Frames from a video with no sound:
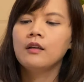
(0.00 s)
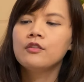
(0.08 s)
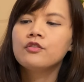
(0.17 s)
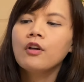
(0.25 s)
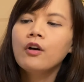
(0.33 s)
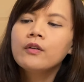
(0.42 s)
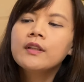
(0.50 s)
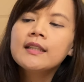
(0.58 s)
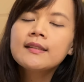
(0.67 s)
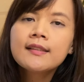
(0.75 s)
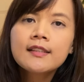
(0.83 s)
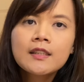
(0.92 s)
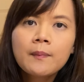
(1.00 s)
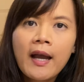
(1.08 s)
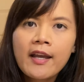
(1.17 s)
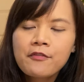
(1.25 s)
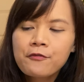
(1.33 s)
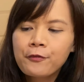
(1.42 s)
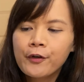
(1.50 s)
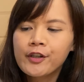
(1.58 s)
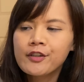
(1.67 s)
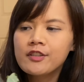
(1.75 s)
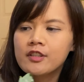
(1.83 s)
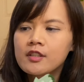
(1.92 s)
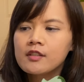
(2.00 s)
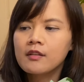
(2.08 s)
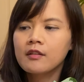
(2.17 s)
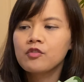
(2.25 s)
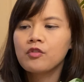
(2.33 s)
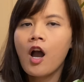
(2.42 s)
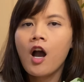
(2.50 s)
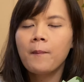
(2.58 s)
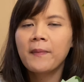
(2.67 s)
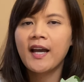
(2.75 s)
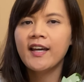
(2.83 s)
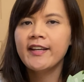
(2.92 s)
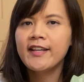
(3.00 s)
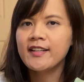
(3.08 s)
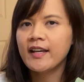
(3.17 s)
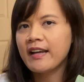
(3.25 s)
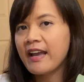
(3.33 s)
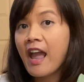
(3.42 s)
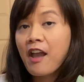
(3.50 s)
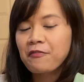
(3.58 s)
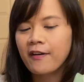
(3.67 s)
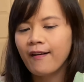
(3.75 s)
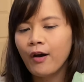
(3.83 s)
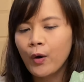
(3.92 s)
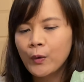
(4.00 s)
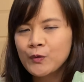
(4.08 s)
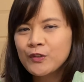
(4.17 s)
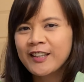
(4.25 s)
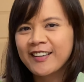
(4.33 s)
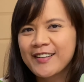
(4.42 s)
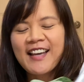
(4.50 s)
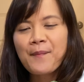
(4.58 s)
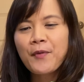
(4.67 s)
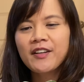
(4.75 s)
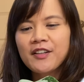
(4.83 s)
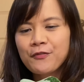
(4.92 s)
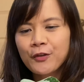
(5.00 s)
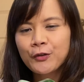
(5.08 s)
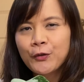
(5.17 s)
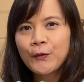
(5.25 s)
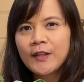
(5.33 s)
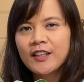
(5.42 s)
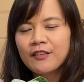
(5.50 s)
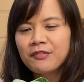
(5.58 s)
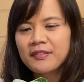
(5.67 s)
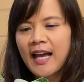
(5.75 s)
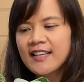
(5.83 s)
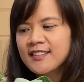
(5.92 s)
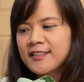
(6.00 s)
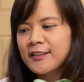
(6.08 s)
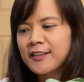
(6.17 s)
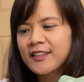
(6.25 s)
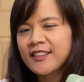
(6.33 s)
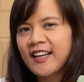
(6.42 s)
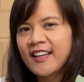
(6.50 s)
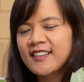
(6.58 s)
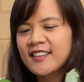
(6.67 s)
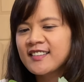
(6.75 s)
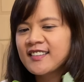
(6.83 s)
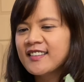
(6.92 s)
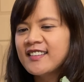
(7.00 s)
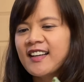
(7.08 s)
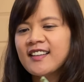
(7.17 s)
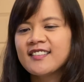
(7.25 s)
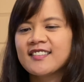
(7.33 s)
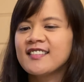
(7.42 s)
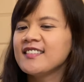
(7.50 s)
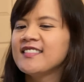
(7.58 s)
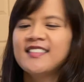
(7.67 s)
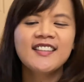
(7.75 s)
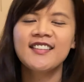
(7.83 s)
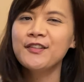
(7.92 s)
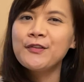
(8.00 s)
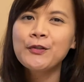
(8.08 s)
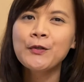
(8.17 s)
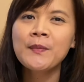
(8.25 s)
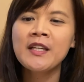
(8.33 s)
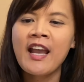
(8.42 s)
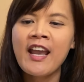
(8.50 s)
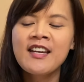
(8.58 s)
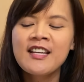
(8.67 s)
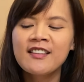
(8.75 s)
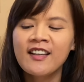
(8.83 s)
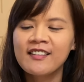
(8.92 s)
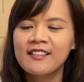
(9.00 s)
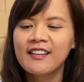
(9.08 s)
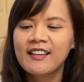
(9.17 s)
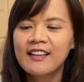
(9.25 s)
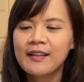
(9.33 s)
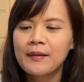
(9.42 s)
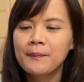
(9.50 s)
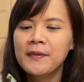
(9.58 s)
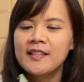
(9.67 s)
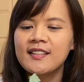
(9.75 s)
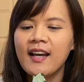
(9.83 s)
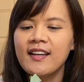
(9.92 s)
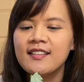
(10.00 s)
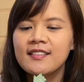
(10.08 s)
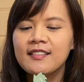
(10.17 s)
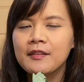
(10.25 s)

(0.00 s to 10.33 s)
So this is my first top cutting that I ever owned. I bought it for Tulip last year, and it doesn't do me anything besides